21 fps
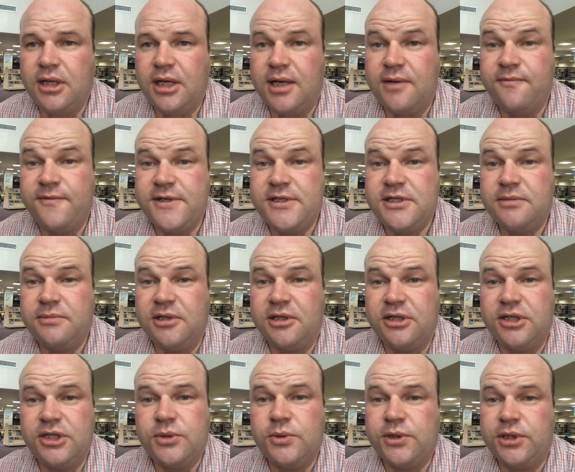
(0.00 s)
I'm visible
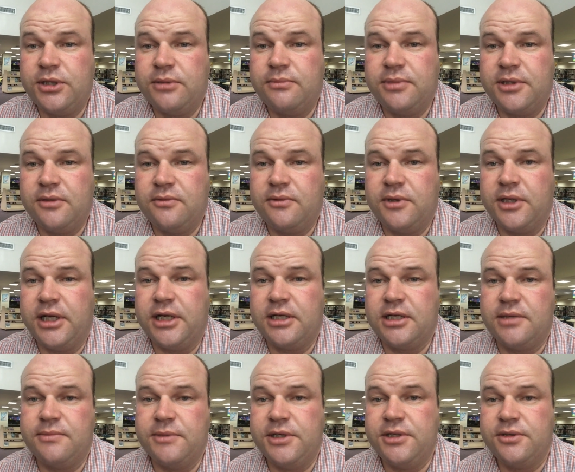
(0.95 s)
on Twitter, but when I
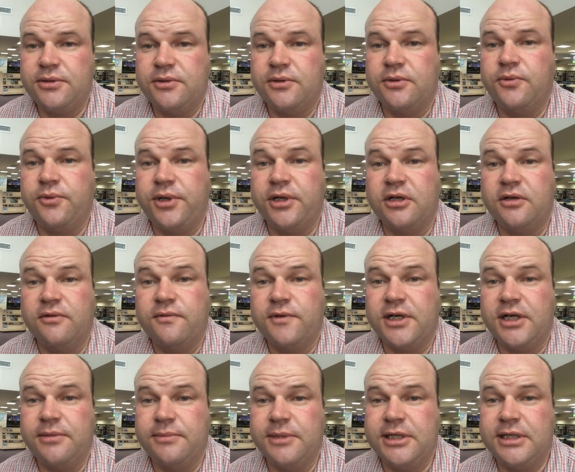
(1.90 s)
come into a real
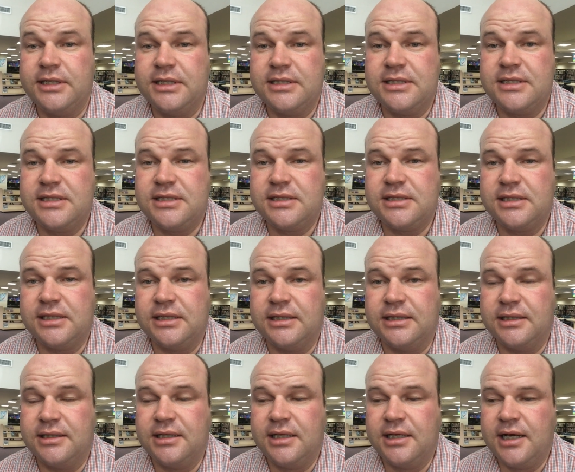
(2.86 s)
environment,
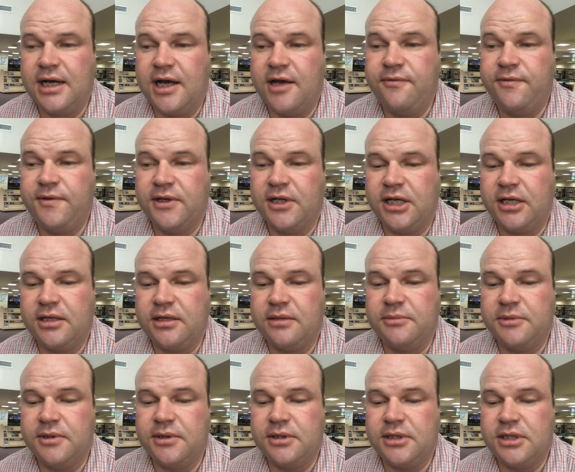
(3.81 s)
I feel like
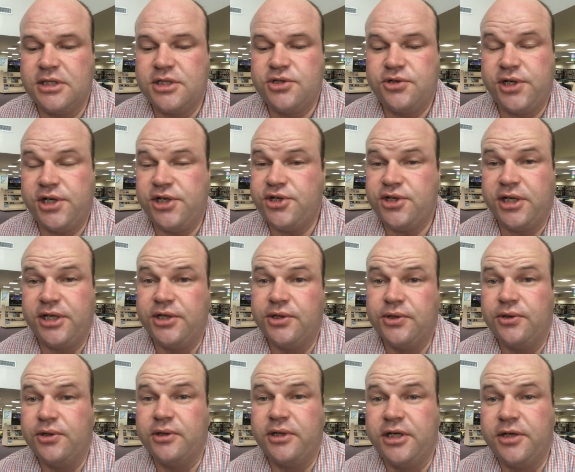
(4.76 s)
I'm a stranger. I
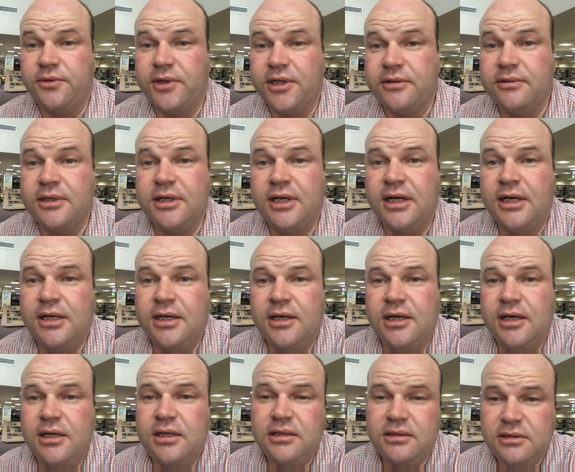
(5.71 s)
don't know anyone.
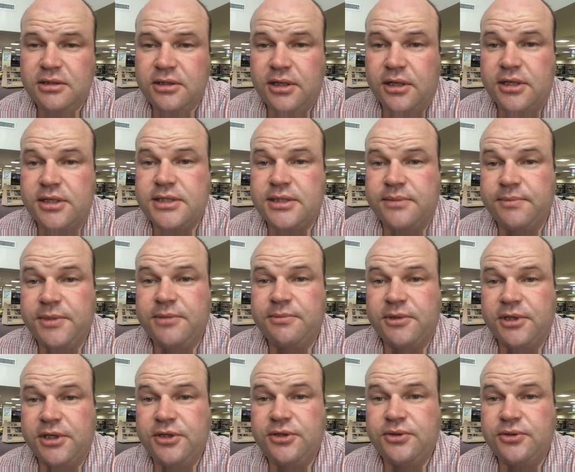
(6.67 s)
There are some
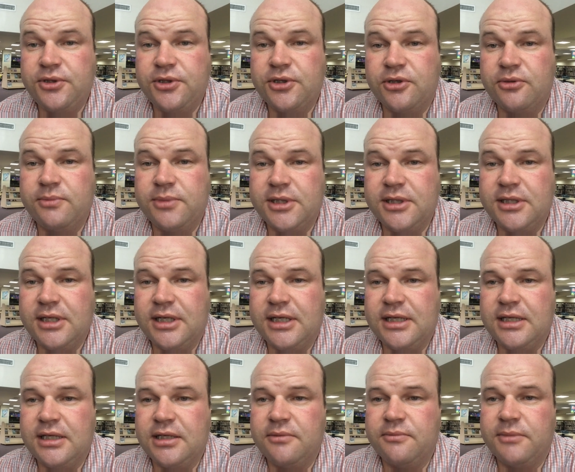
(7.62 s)
people I do know, but I
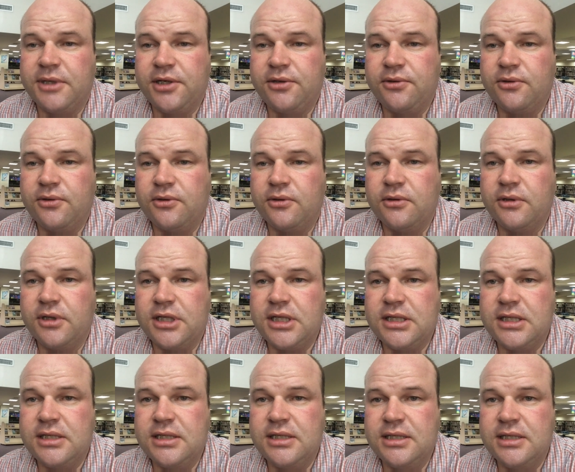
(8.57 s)
think my goal
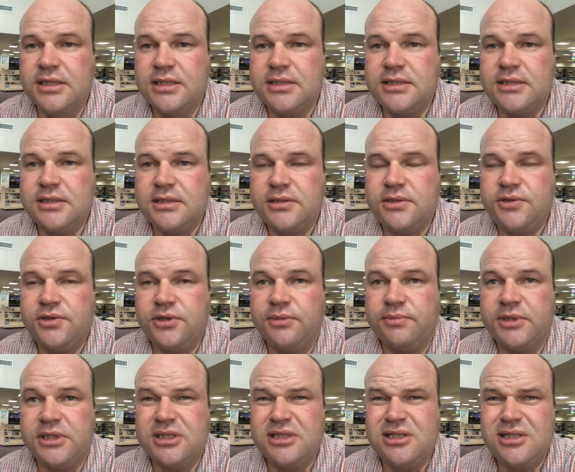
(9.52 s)
this
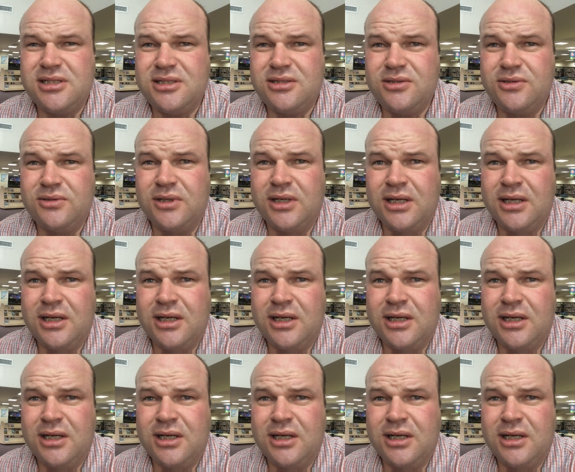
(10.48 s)
trip is just to